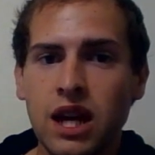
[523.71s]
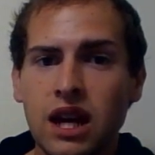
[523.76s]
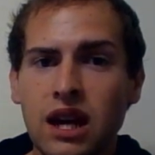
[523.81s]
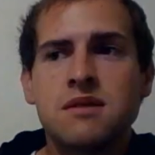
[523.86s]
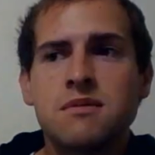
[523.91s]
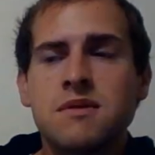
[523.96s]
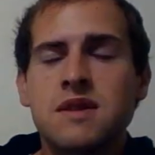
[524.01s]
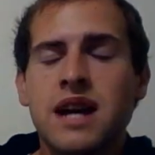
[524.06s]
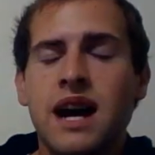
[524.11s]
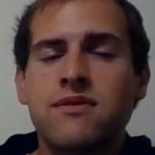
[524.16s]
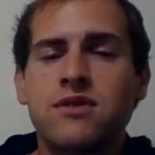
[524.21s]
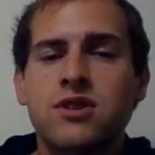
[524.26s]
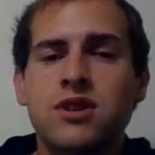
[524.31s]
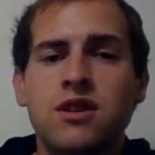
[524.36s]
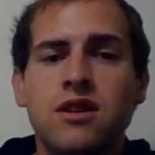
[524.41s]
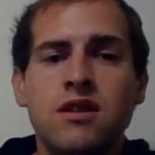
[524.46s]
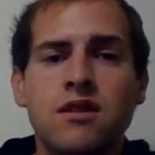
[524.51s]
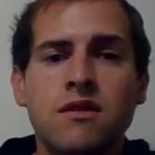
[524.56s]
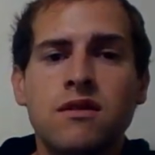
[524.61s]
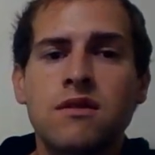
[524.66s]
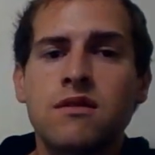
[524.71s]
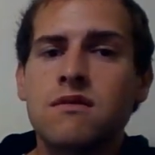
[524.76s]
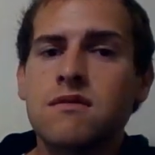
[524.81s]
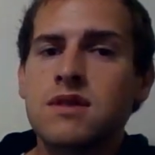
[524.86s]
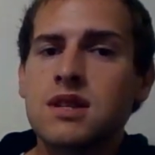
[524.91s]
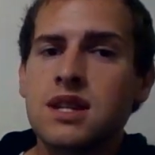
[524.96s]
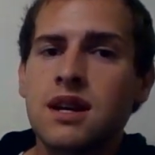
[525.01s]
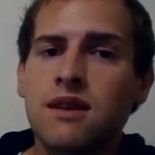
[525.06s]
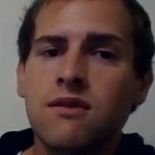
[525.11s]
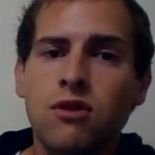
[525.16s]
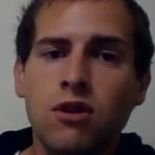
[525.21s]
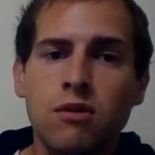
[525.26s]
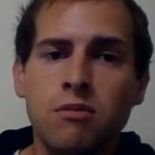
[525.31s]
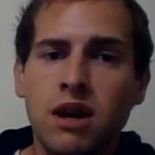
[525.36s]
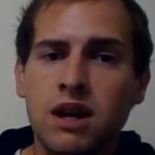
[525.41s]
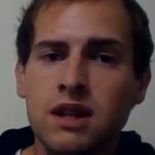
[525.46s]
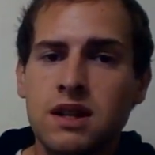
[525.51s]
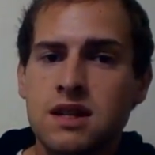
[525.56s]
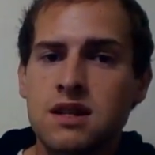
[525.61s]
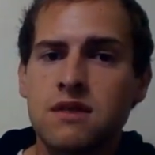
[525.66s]
This was after several
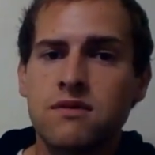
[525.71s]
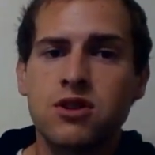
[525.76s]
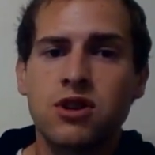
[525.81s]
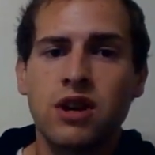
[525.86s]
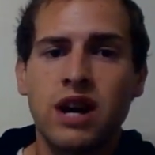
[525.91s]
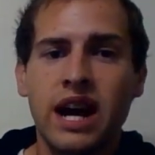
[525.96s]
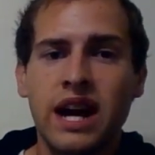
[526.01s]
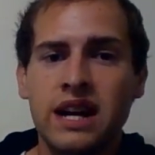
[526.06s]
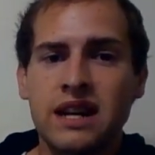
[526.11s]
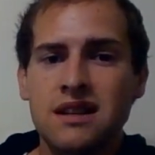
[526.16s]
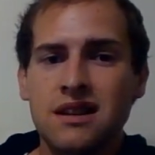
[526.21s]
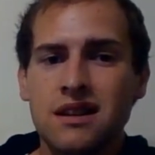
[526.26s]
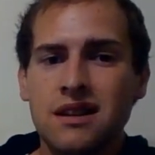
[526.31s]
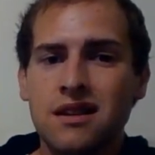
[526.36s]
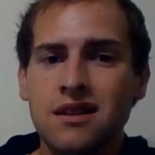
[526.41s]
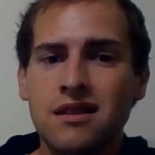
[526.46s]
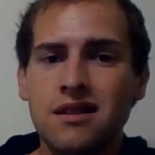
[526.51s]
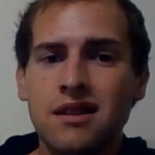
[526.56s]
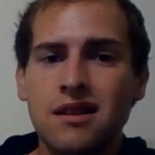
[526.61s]
months of trying to